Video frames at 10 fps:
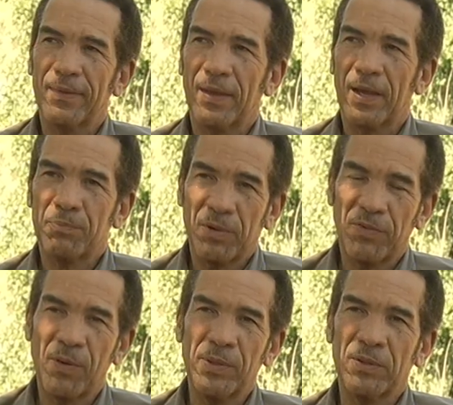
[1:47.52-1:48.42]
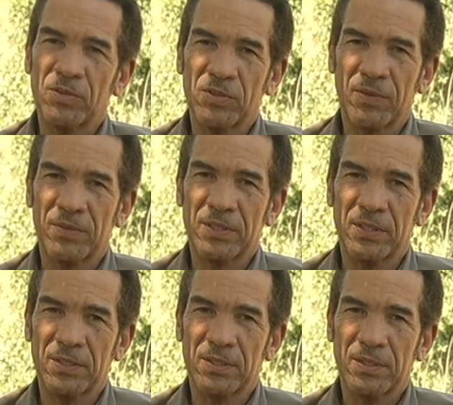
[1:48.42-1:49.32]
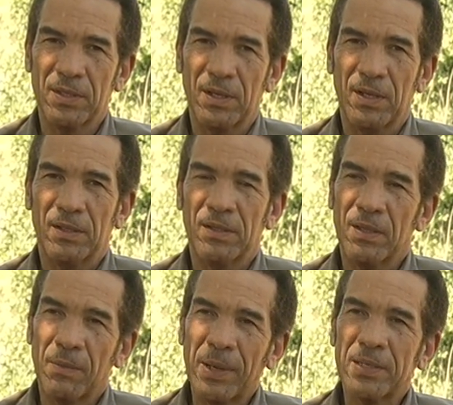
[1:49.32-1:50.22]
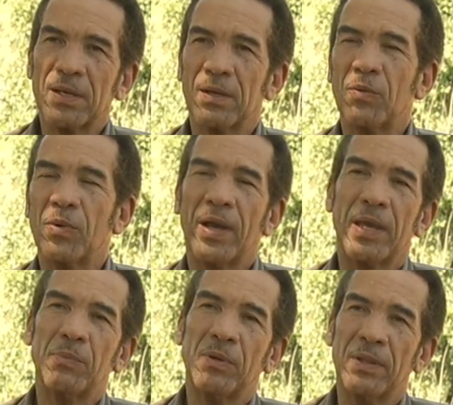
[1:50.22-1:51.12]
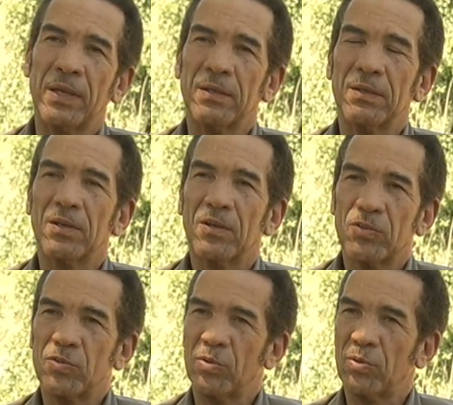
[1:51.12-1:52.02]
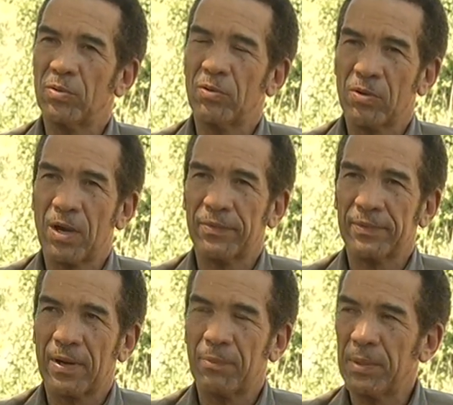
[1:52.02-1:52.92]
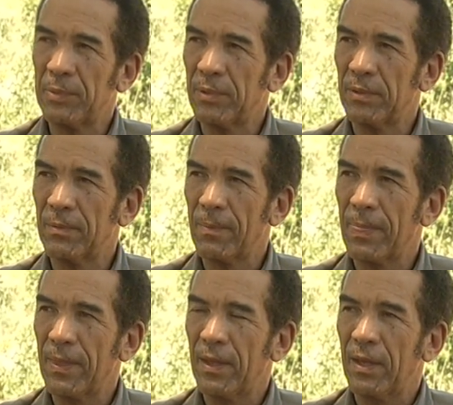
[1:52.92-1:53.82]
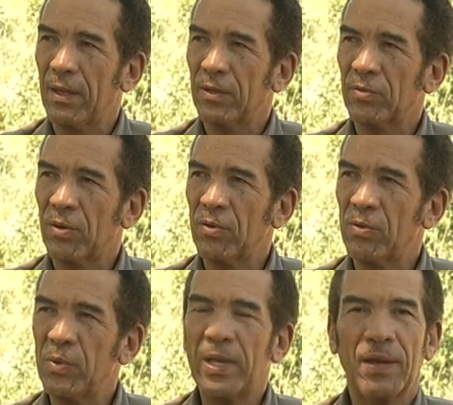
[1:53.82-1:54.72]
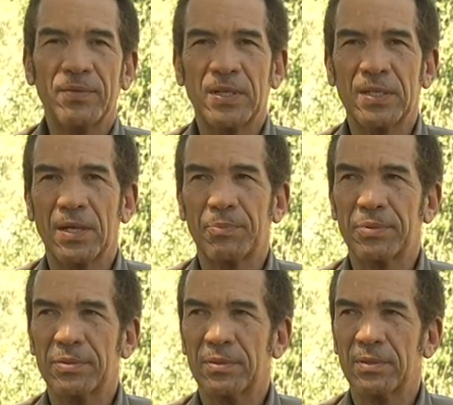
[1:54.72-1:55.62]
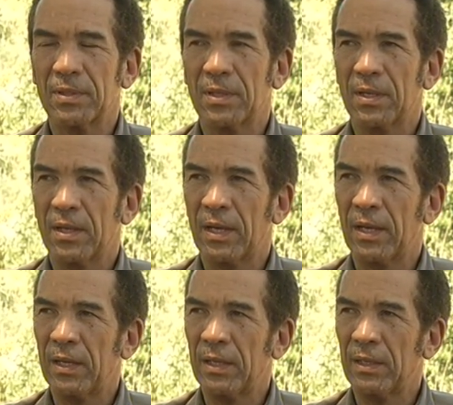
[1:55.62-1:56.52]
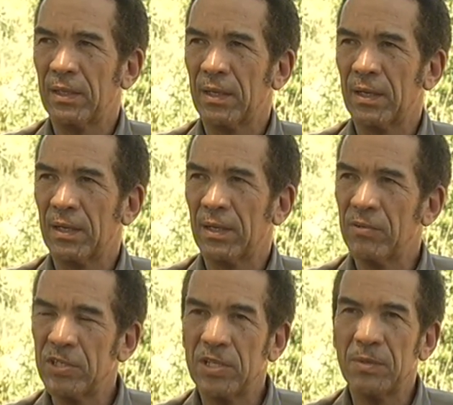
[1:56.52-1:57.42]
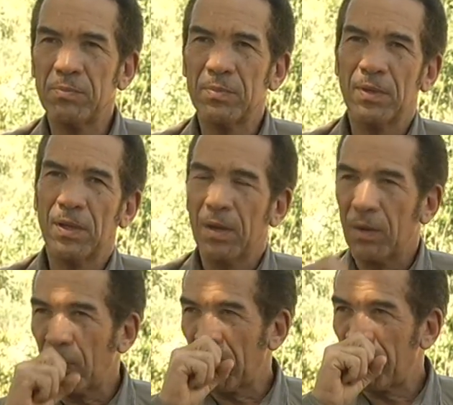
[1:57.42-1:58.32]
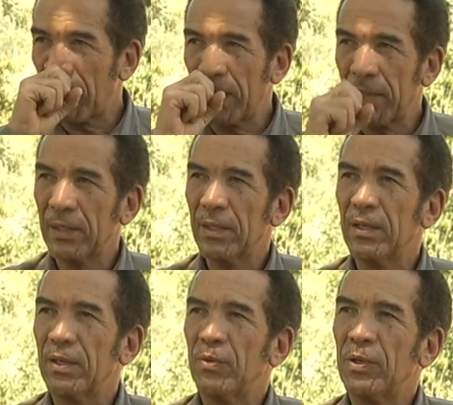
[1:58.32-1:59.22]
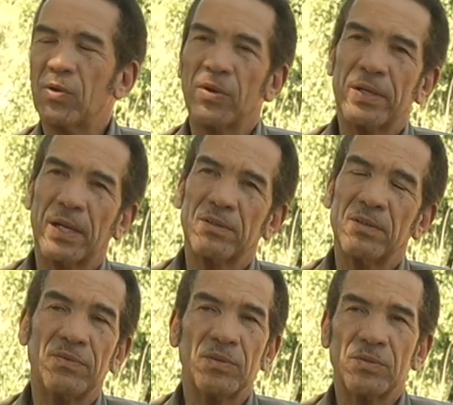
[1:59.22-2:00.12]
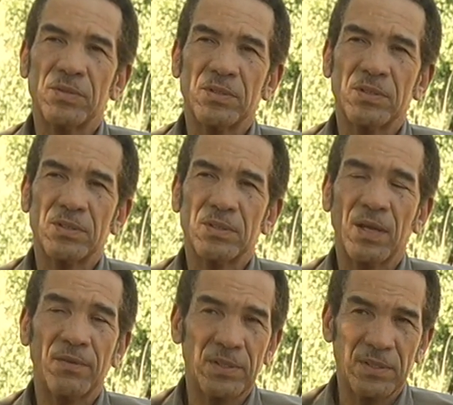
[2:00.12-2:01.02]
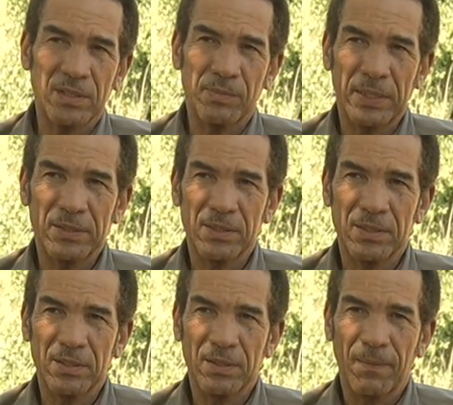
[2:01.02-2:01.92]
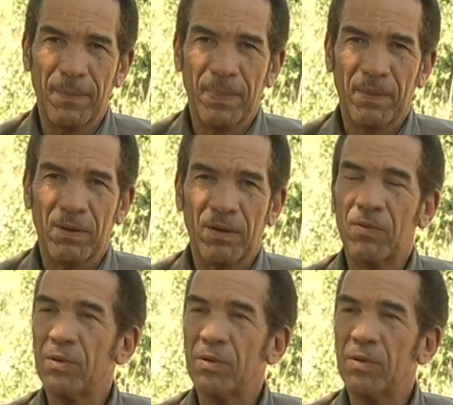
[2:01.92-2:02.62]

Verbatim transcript: at performing those services, then the better we are able then to look after our people. So we have set up a, a, a regime whereby we conduct reviews every six months of all